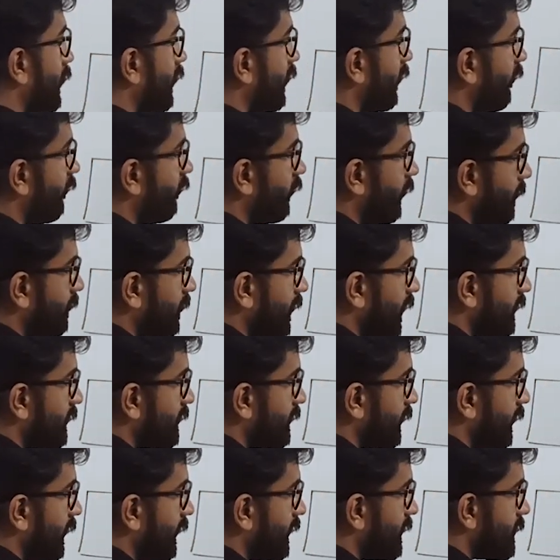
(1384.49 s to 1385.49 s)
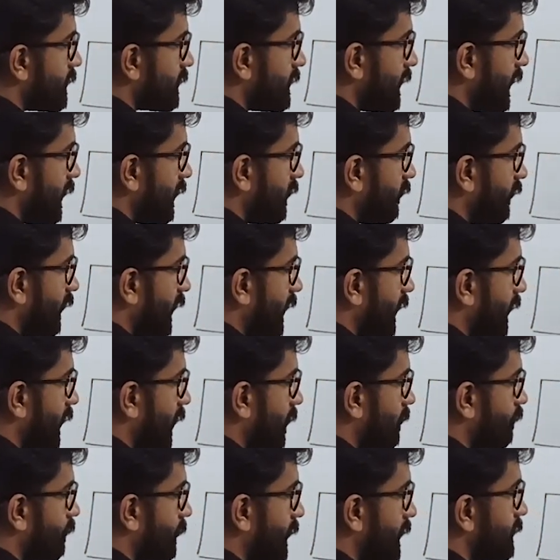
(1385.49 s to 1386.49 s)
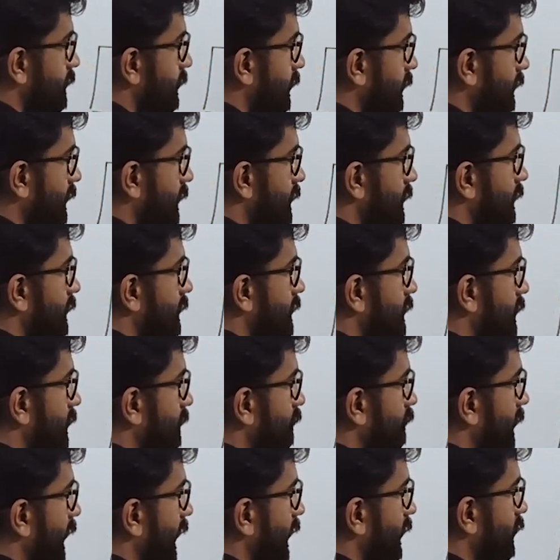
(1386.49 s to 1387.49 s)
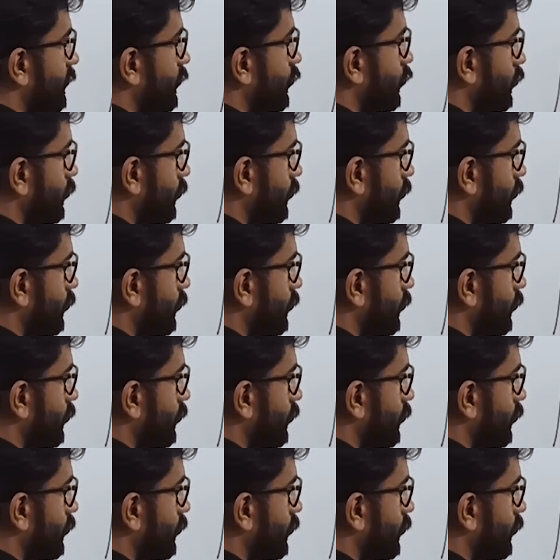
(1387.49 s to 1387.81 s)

From the third state, we are compressing the system back to